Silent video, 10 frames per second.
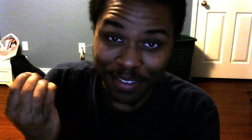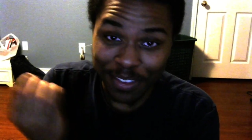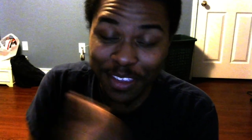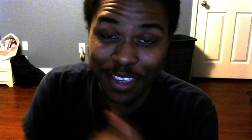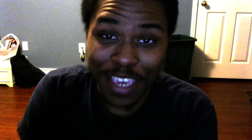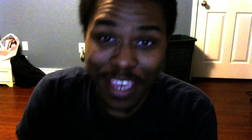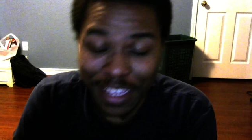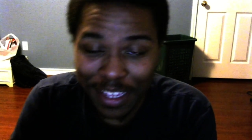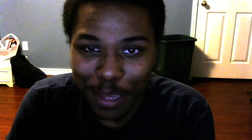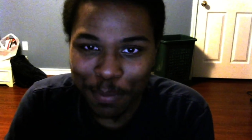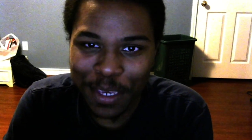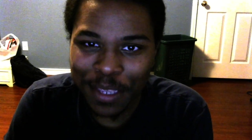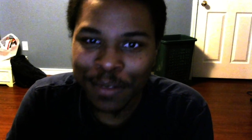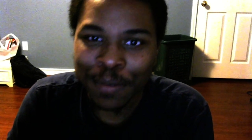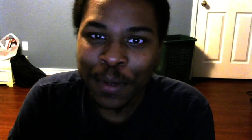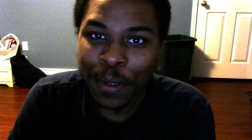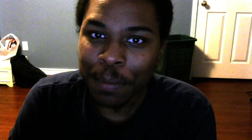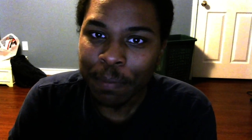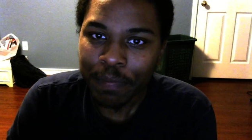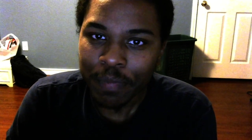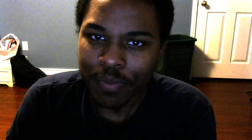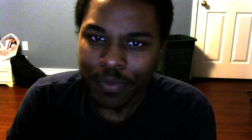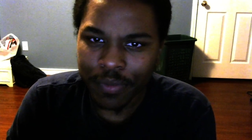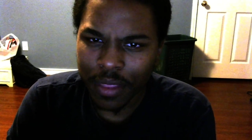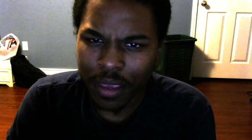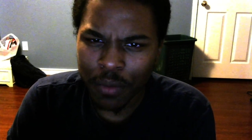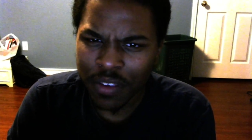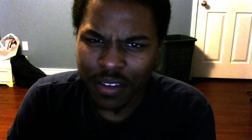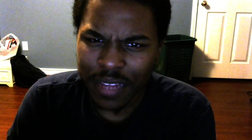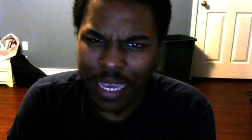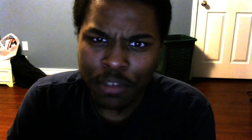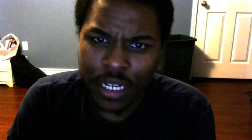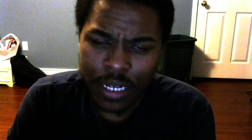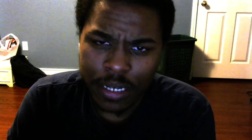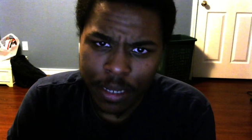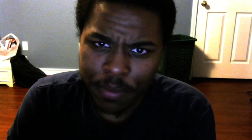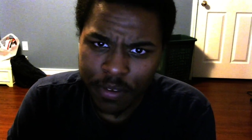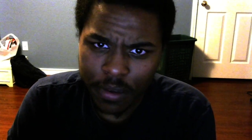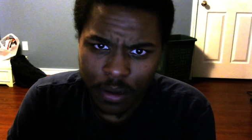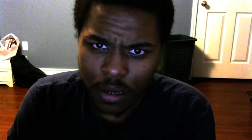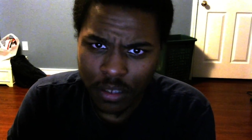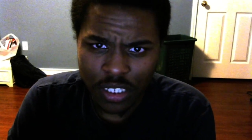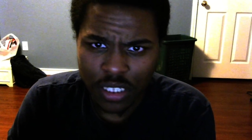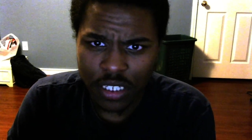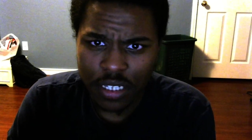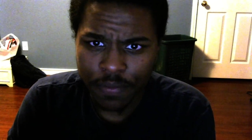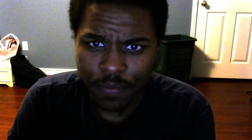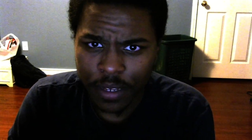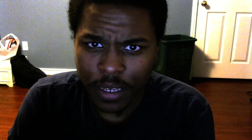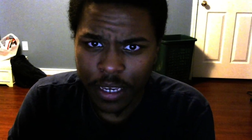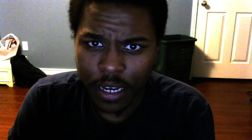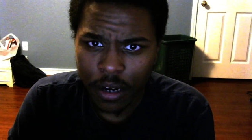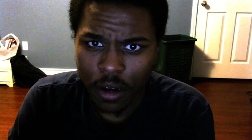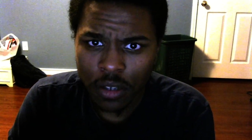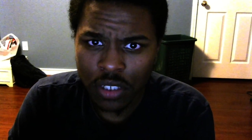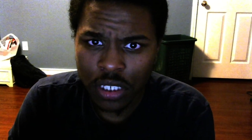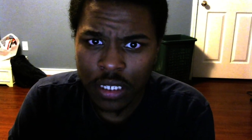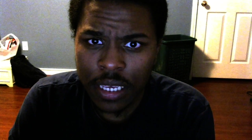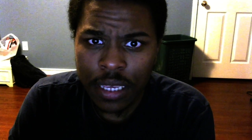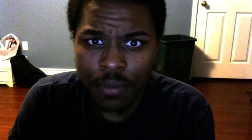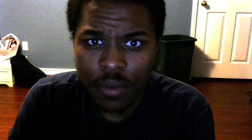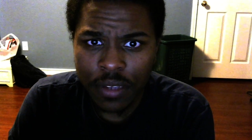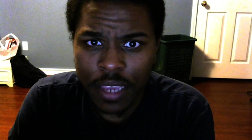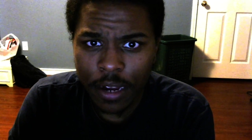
yeah, I mean, it wasn't lampshade in the episode at all. She just didn't fucking care. All she did was that